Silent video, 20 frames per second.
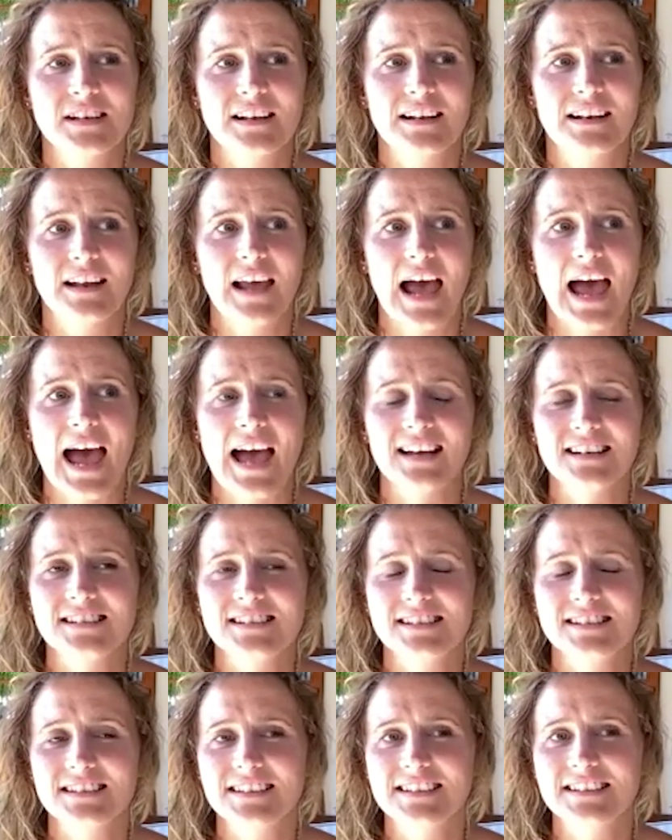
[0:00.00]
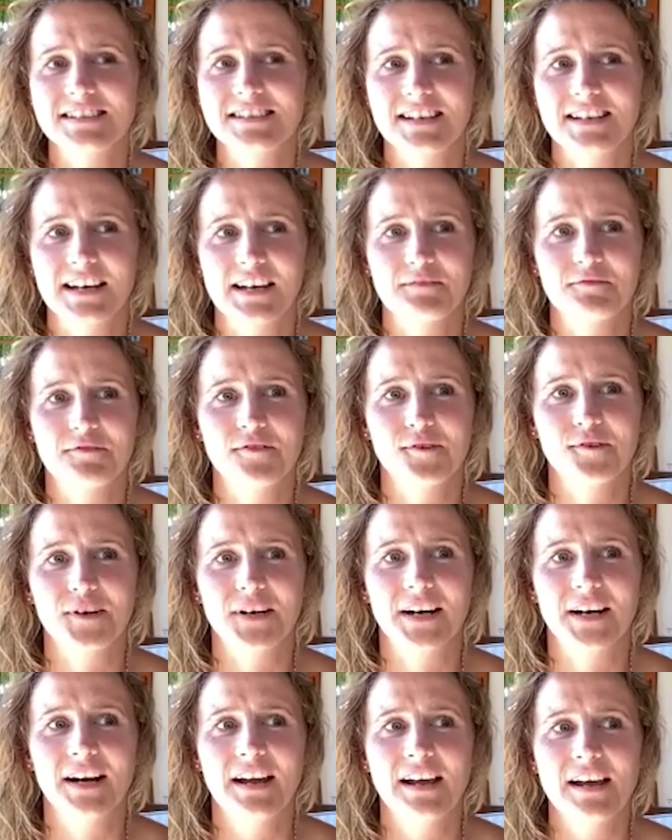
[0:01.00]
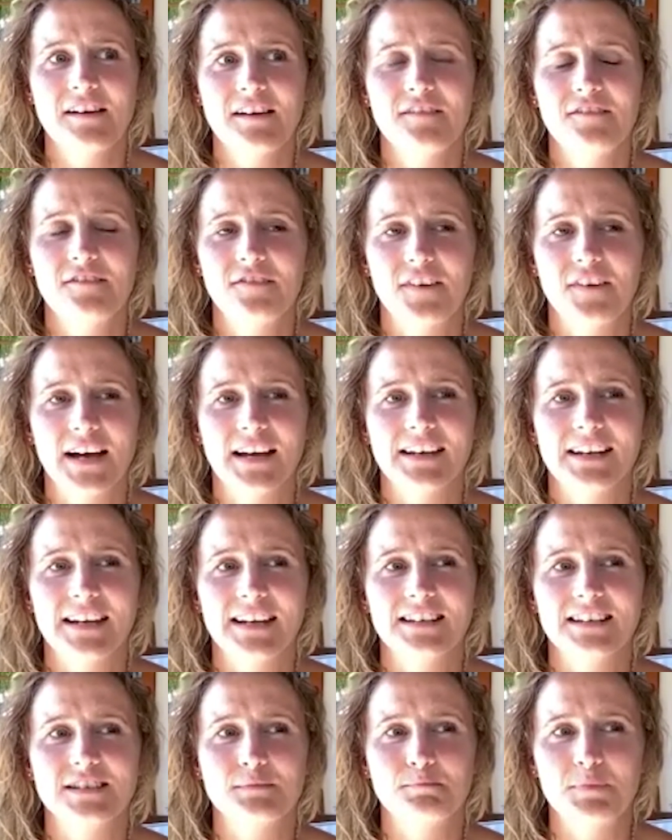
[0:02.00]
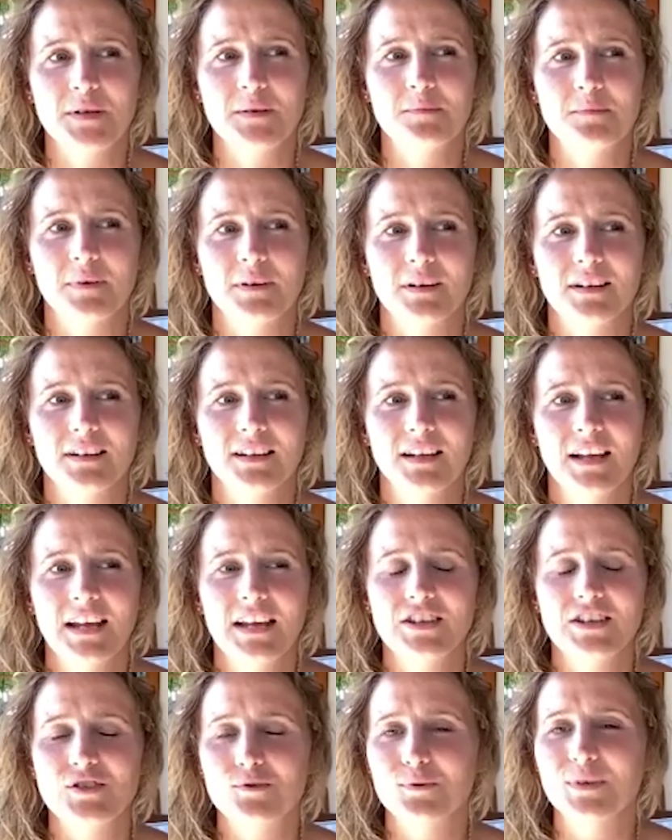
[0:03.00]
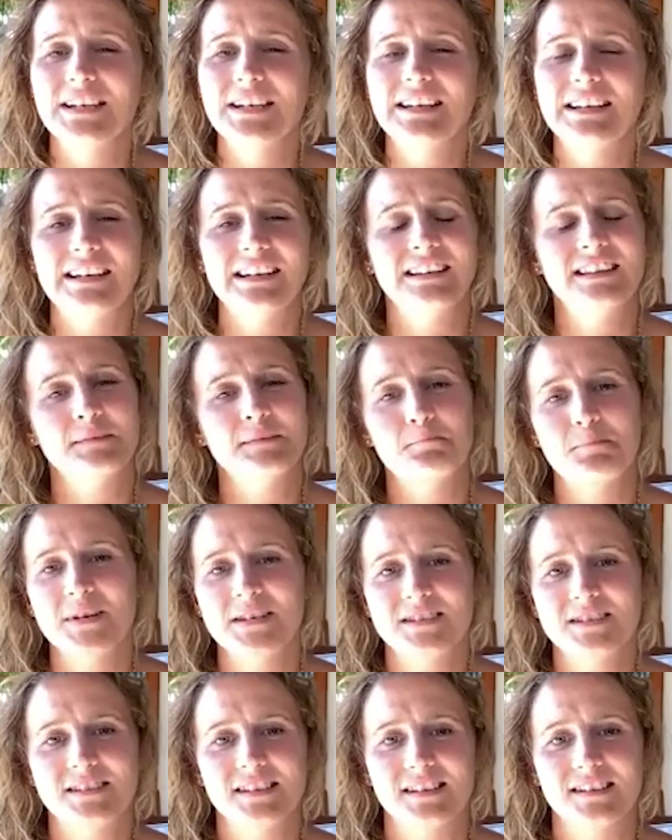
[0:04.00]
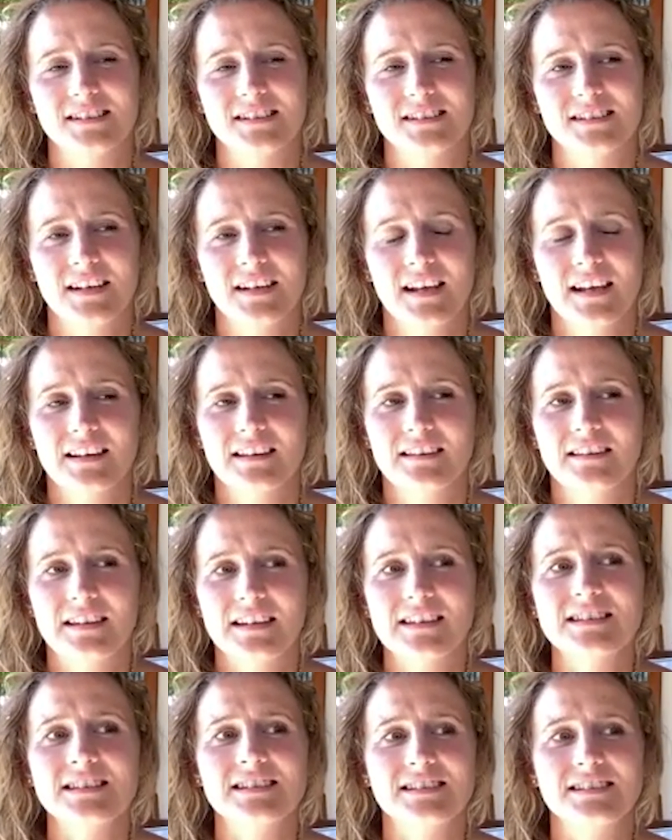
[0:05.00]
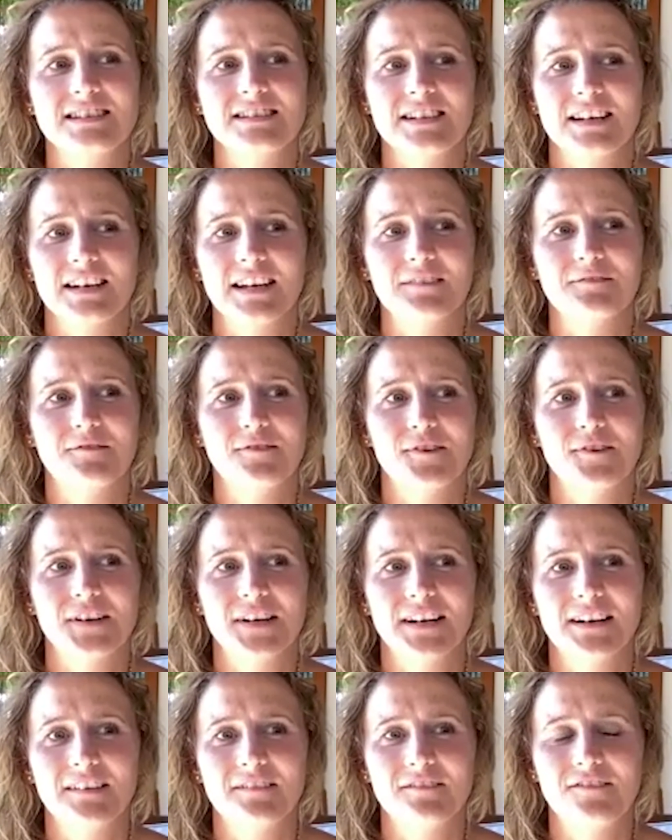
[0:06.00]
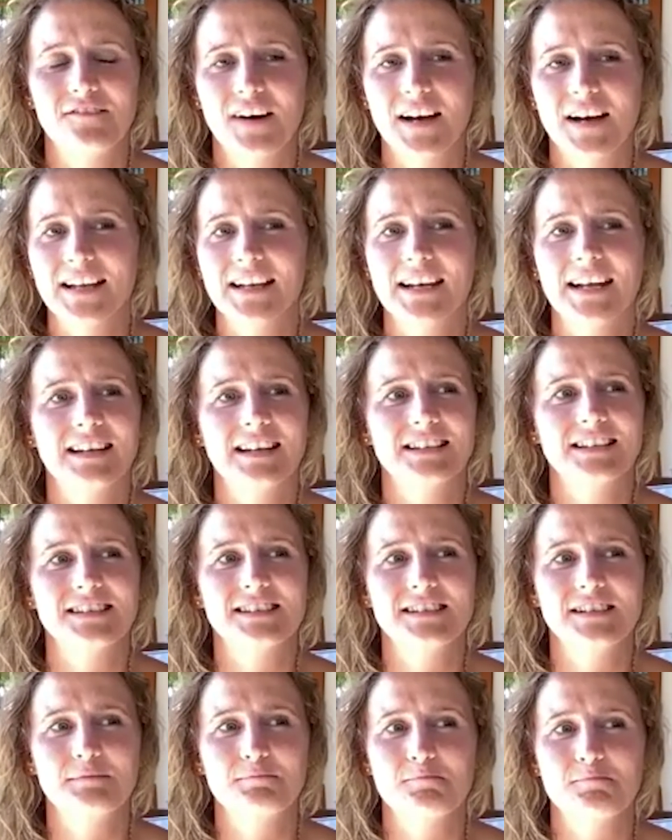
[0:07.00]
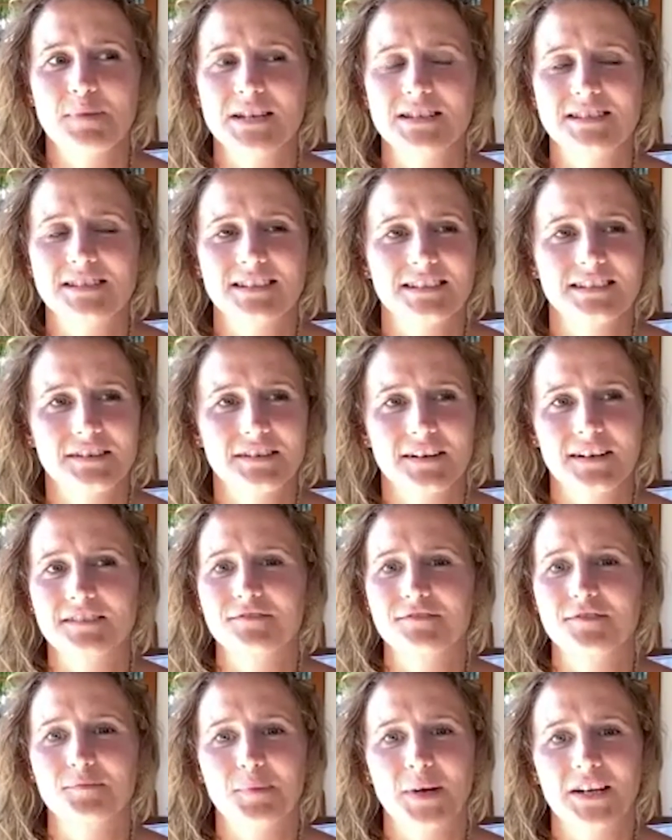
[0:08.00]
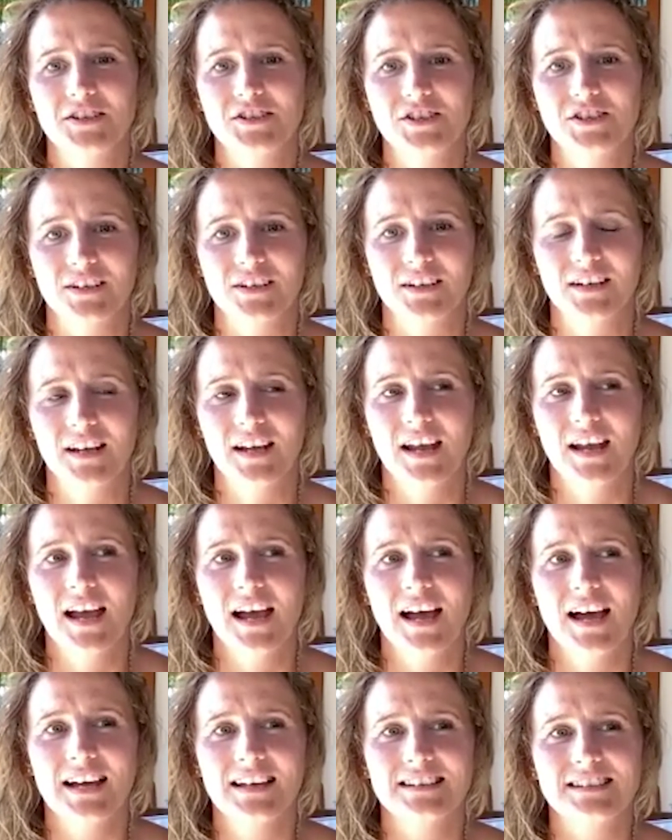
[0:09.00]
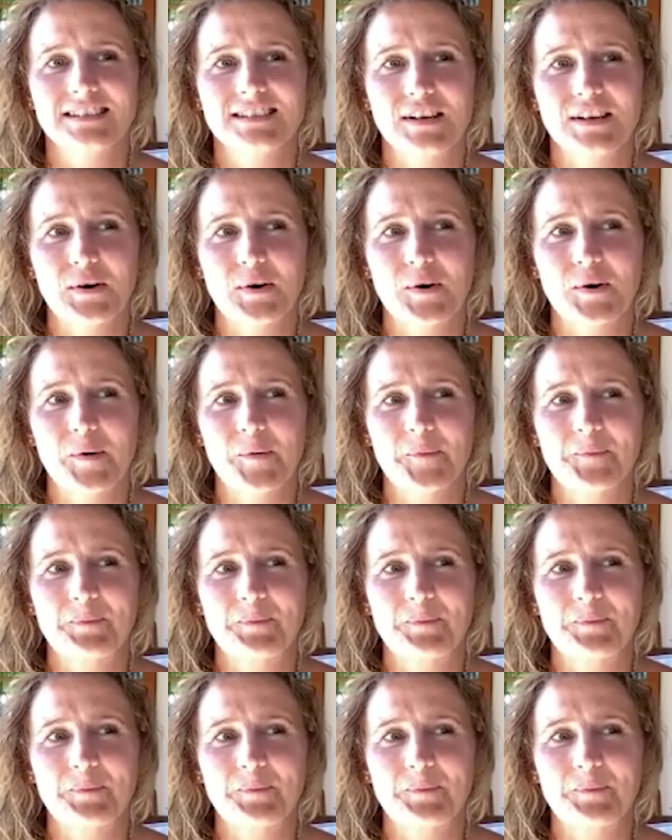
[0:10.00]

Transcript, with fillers: an excellent time for finance people to lead the business. This is a time for finance business transformation. So